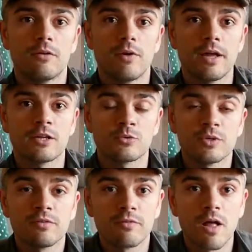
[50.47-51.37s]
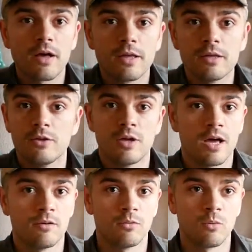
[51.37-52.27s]
Right? Because when you're vlogging, you
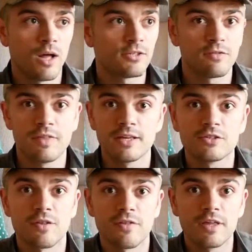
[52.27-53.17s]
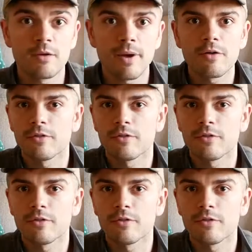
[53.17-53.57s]
got lots of things to think about.